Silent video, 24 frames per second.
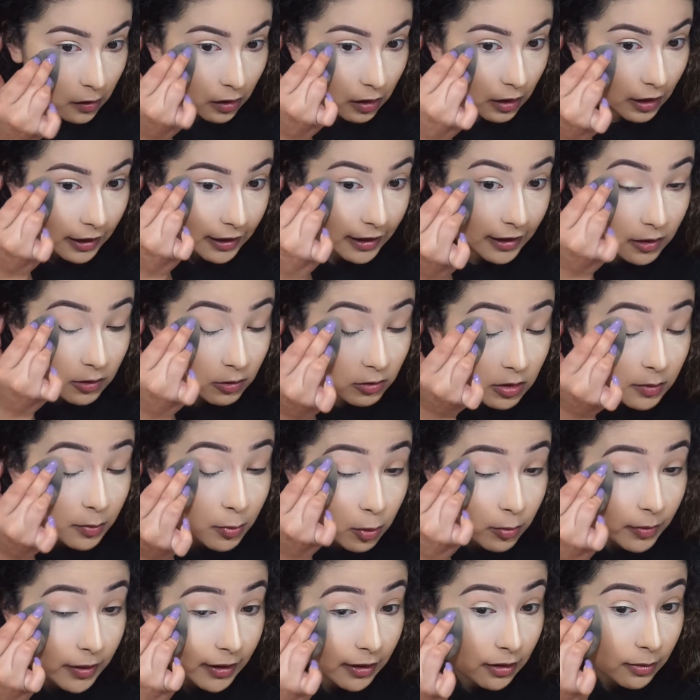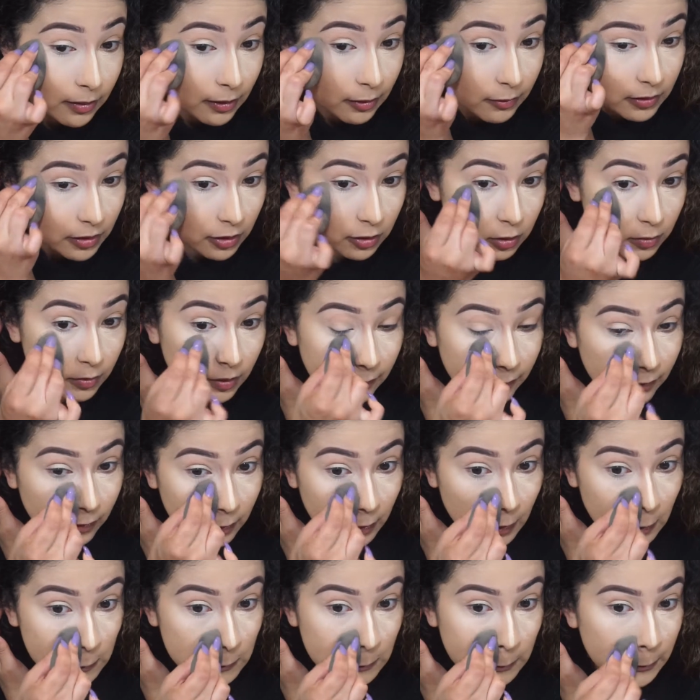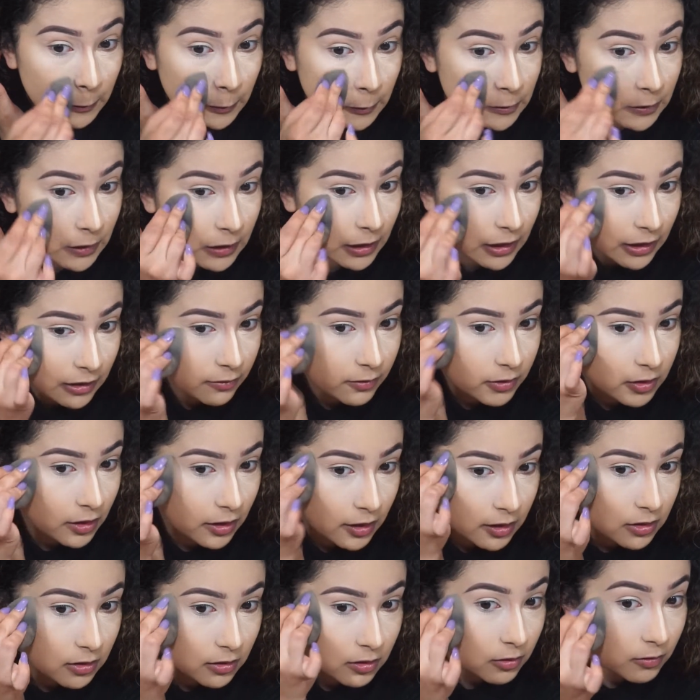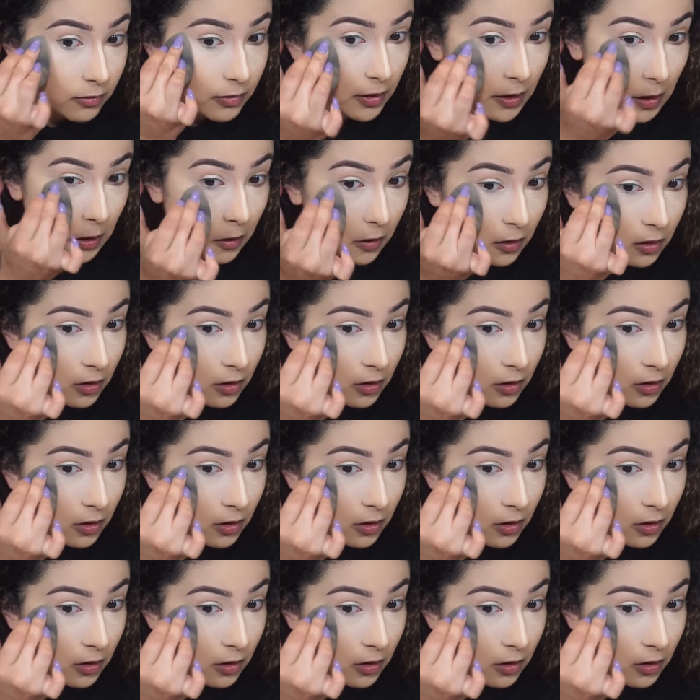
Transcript: I kind of only pull my hair back when I do my foundation because I hate when it gets in the way.